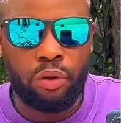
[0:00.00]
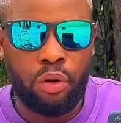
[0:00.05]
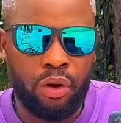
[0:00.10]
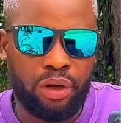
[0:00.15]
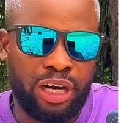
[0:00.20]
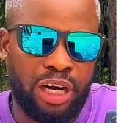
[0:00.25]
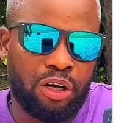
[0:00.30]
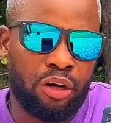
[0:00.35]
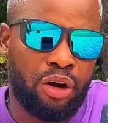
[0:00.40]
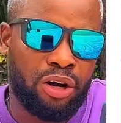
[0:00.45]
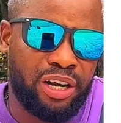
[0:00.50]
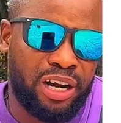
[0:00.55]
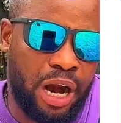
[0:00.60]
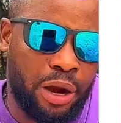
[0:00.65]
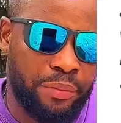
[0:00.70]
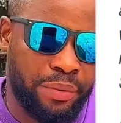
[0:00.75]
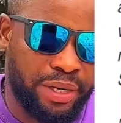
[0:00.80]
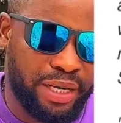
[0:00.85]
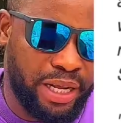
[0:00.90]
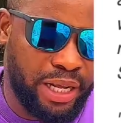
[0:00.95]
On an
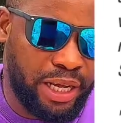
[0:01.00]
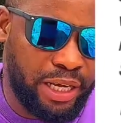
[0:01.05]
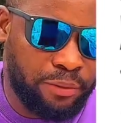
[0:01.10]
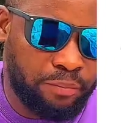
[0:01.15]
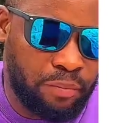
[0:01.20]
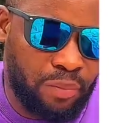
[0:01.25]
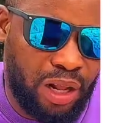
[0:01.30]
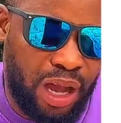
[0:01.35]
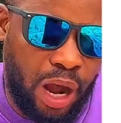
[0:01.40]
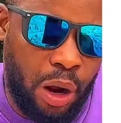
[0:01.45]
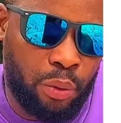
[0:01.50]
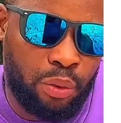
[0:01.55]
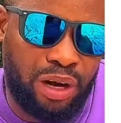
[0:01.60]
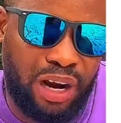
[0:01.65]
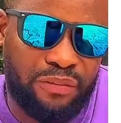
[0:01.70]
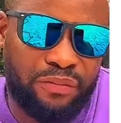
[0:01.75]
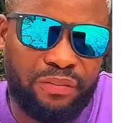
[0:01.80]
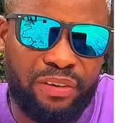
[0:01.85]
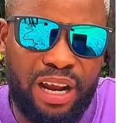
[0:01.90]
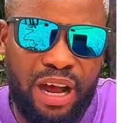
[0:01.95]
ordinary day, I would
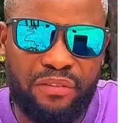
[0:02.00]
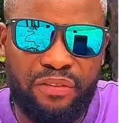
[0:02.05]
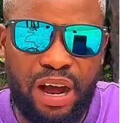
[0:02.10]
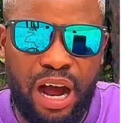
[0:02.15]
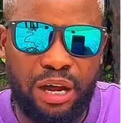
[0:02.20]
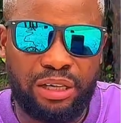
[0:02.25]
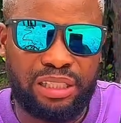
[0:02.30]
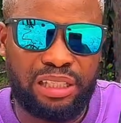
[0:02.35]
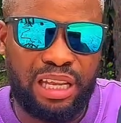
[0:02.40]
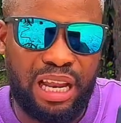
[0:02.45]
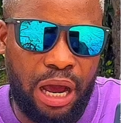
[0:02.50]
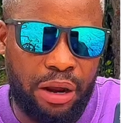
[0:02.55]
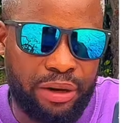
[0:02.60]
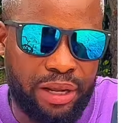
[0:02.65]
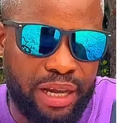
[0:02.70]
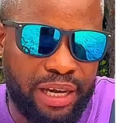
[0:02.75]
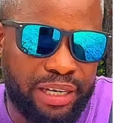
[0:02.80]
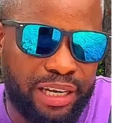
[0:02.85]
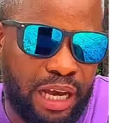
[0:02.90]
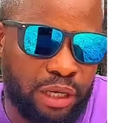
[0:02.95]
have laughed out
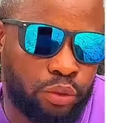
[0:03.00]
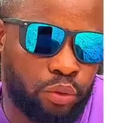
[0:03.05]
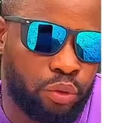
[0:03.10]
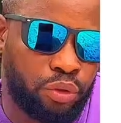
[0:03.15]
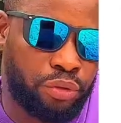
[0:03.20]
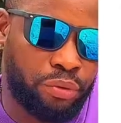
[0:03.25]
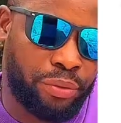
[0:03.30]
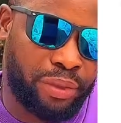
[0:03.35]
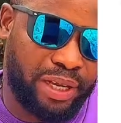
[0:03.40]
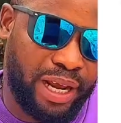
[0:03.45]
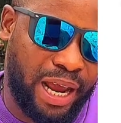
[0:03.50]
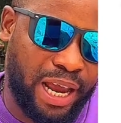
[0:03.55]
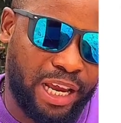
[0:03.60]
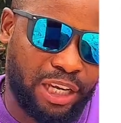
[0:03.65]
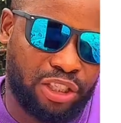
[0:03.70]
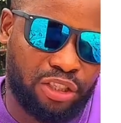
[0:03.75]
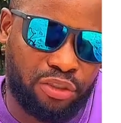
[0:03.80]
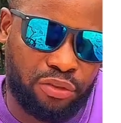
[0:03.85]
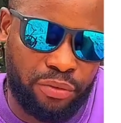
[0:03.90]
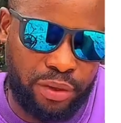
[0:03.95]
loud and that would trigger a
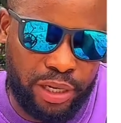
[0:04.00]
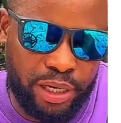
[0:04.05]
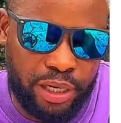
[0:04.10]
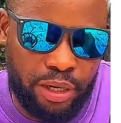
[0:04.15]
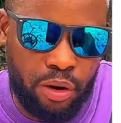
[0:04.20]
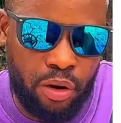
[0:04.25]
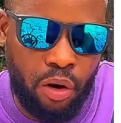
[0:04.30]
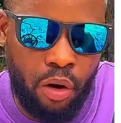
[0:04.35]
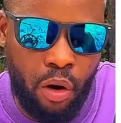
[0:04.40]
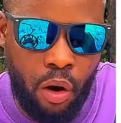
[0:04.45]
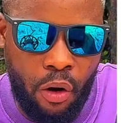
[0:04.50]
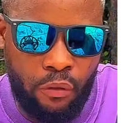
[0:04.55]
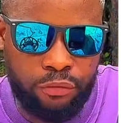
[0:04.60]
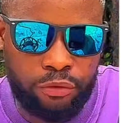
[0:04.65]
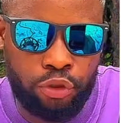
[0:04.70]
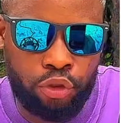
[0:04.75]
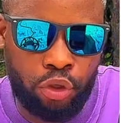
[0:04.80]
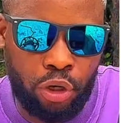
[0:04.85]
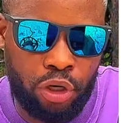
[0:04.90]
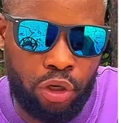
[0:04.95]
string of
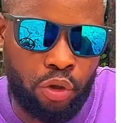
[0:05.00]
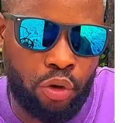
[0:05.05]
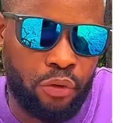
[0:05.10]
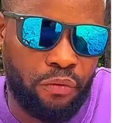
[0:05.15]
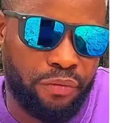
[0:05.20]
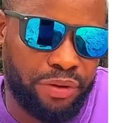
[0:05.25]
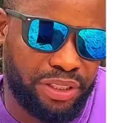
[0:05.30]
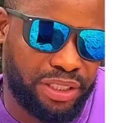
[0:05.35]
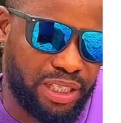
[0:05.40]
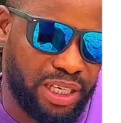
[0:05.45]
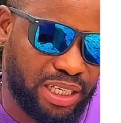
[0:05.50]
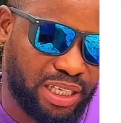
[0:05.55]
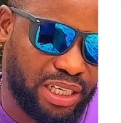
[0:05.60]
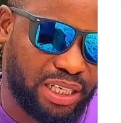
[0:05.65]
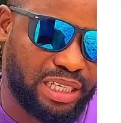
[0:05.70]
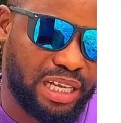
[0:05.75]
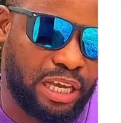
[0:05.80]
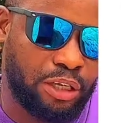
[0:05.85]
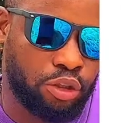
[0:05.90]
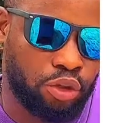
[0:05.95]
jolly
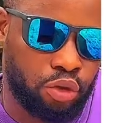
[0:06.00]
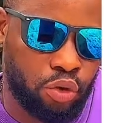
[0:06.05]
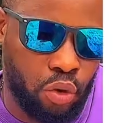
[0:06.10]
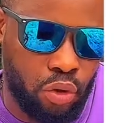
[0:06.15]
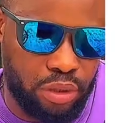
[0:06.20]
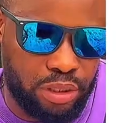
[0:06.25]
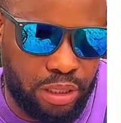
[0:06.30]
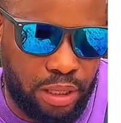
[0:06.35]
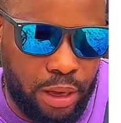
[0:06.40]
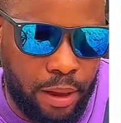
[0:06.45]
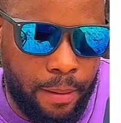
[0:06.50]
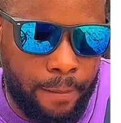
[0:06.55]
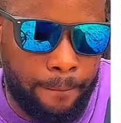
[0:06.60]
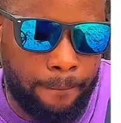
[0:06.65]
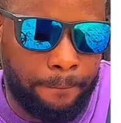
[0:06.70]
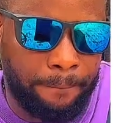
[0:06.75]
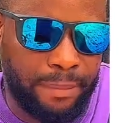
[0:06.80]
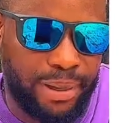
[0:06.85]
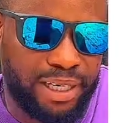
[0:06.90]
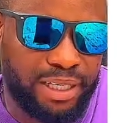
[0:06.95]
conversations and jokes.
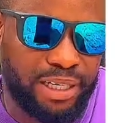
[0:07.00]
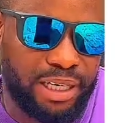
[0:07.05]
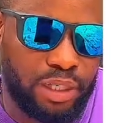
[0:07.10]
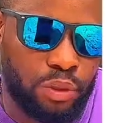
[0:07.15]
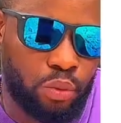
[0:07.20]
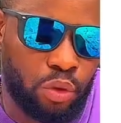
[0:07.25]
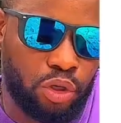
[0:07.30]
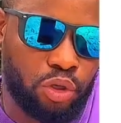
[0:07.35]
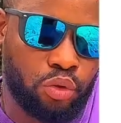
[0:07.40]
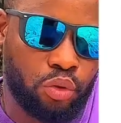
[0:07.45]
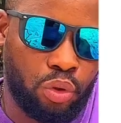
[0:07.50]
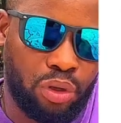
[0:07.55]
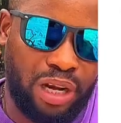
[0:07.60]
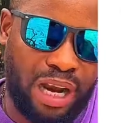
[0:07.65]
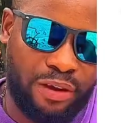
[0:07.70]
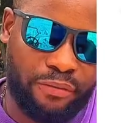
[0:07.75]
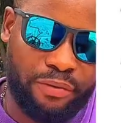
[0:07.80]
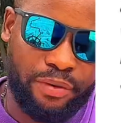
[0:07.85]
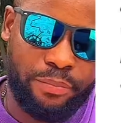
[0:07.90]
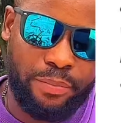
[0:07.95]
But this was no
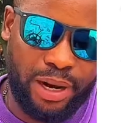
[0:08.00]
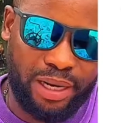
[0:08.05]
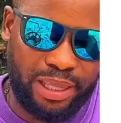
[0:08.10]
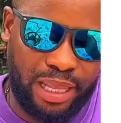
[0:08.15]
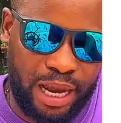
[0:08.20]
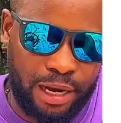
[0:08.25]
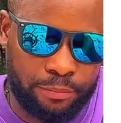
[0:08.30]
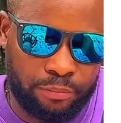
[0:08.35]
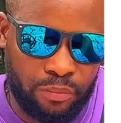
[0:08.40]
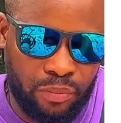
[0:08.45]
laughing matter.